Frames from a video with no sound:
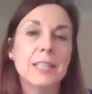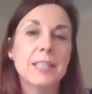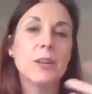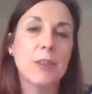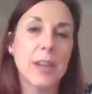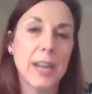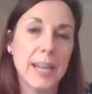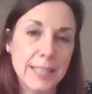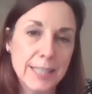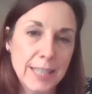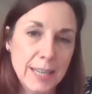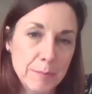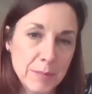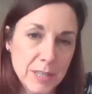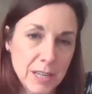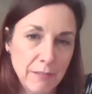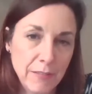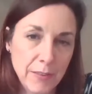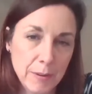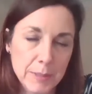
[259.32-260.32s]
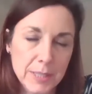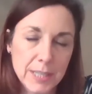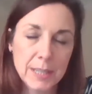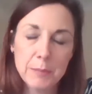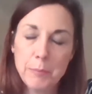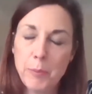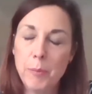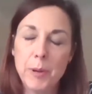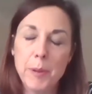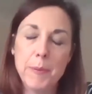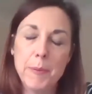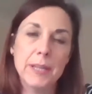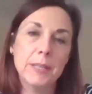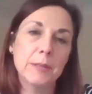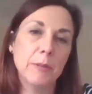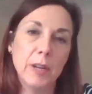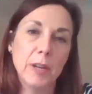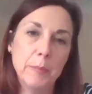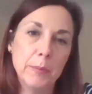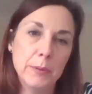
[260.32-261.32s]
to create teams in our families. That's probably the
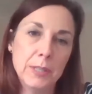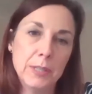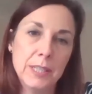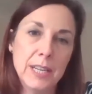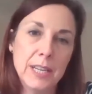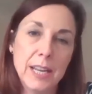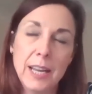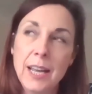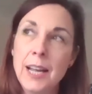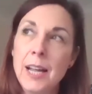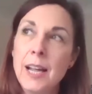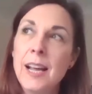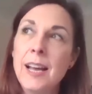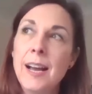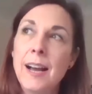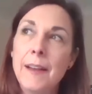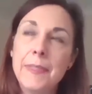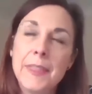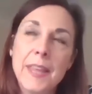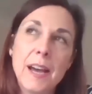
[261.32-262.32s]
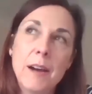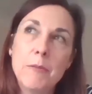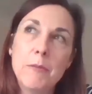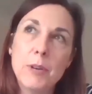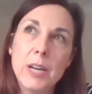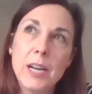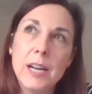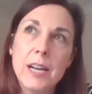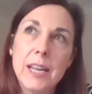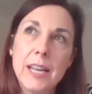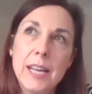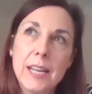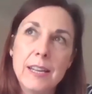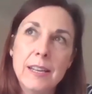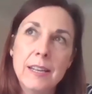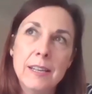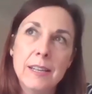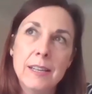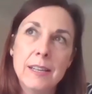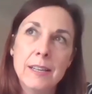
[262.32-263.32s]
best way of putting it. And that
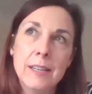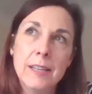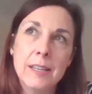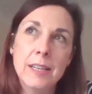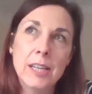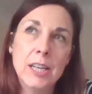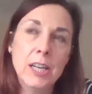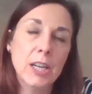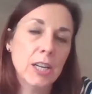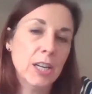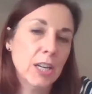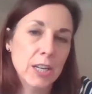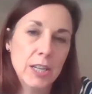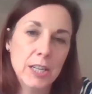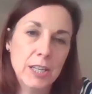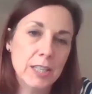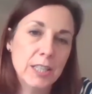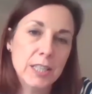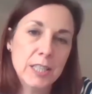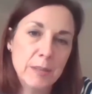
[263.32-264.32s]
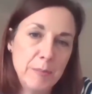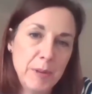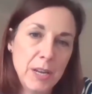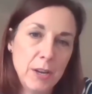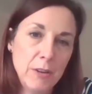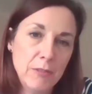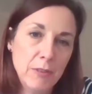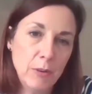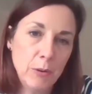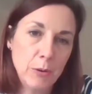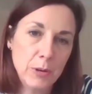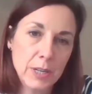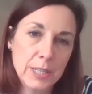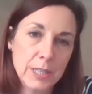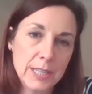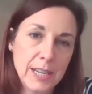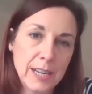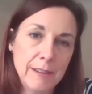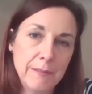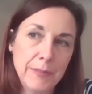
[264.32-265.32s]
really occurred to me over
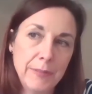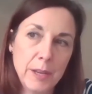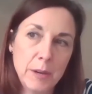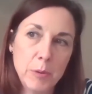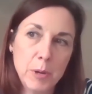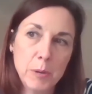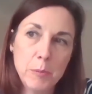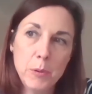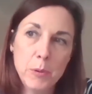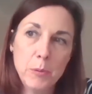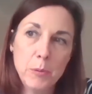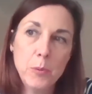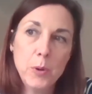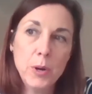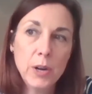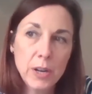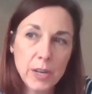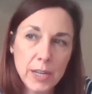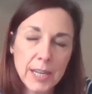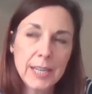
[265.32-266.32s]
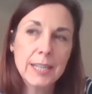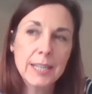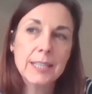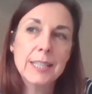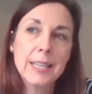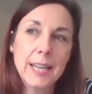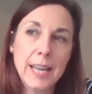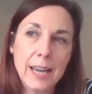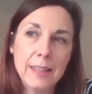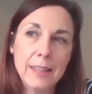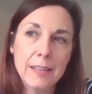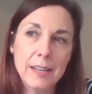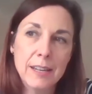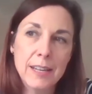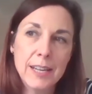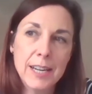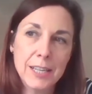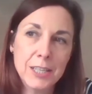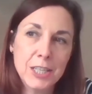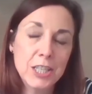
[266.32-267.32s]
lockdown, that we were working together,
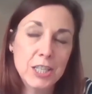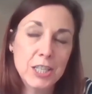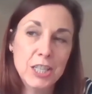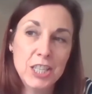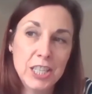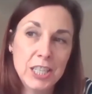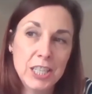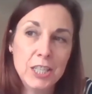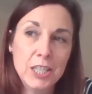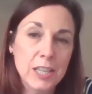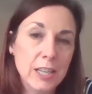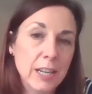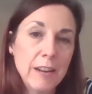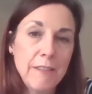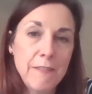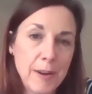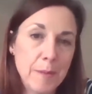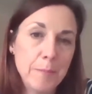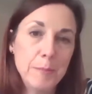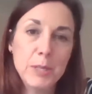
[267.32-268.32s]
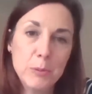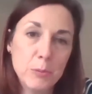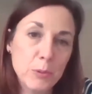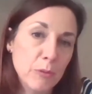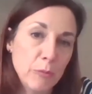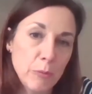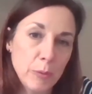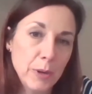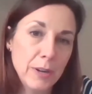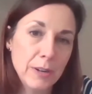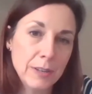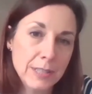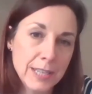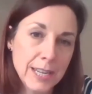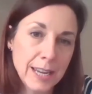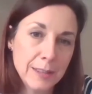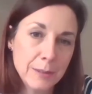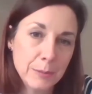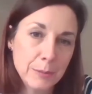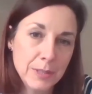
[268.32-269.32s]
and actually traditionally families would have worked
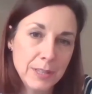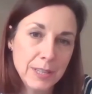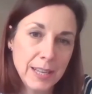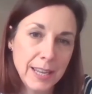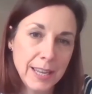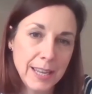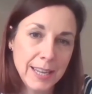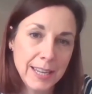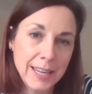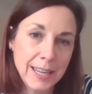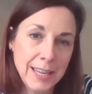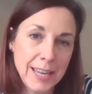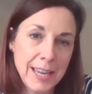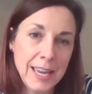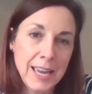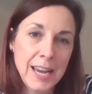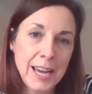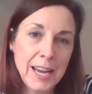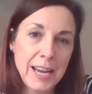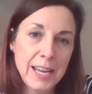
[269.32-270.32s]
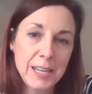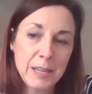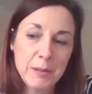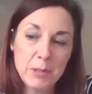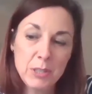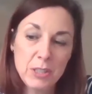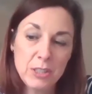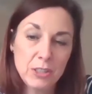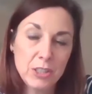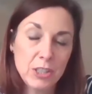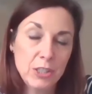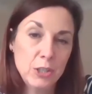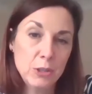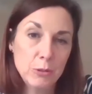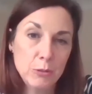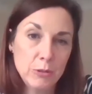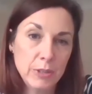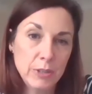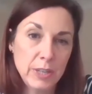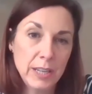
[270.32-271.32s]
together, wouldn't they? And it was such a
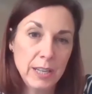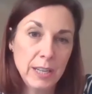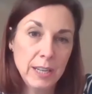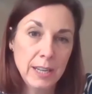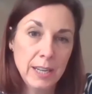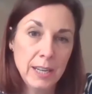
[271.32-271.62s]
joy,